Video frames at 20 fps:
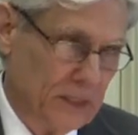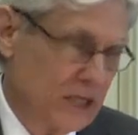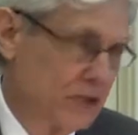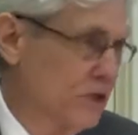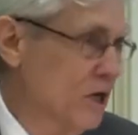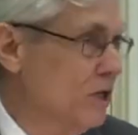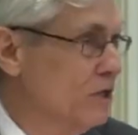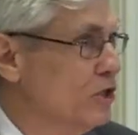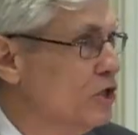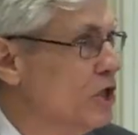
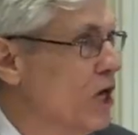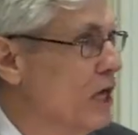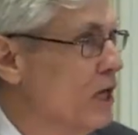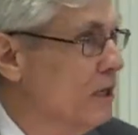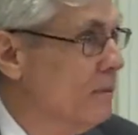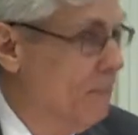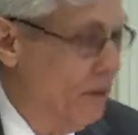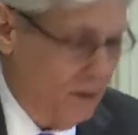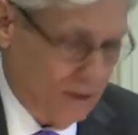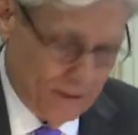is
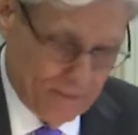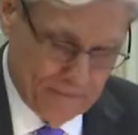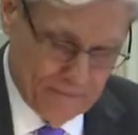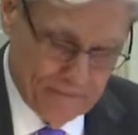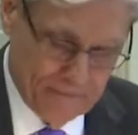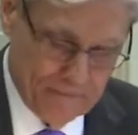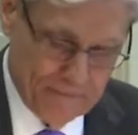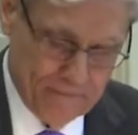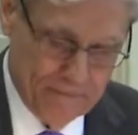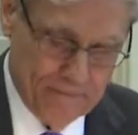unshakable,
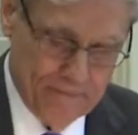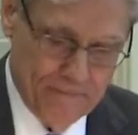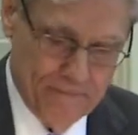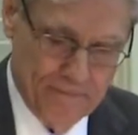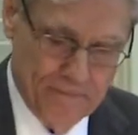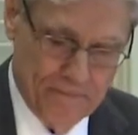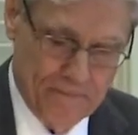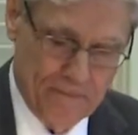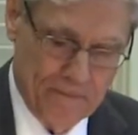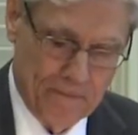
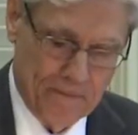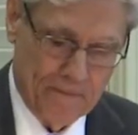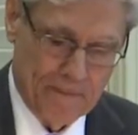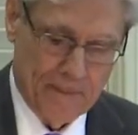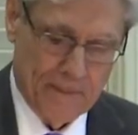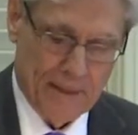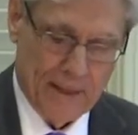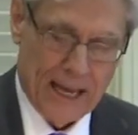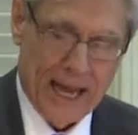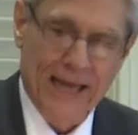
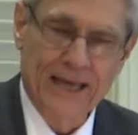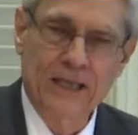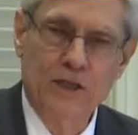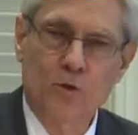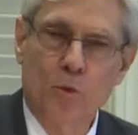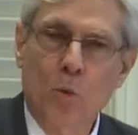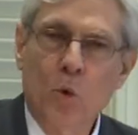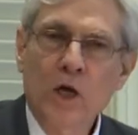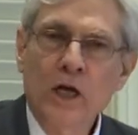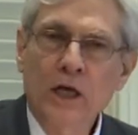and
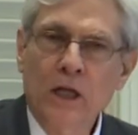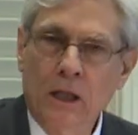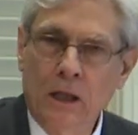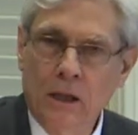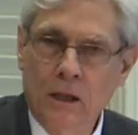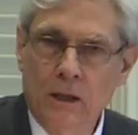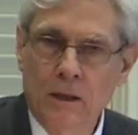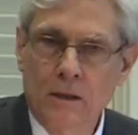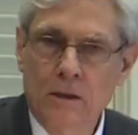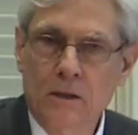His
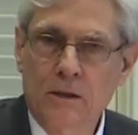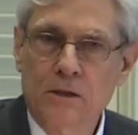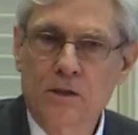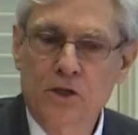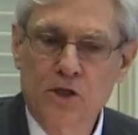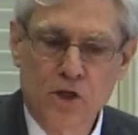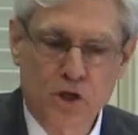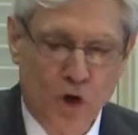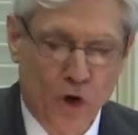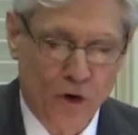will
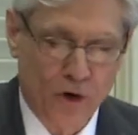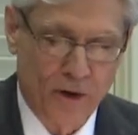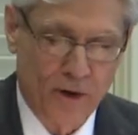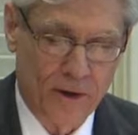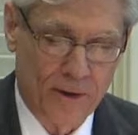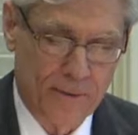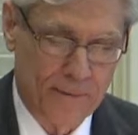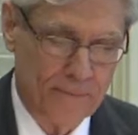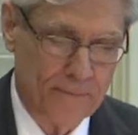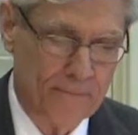certain.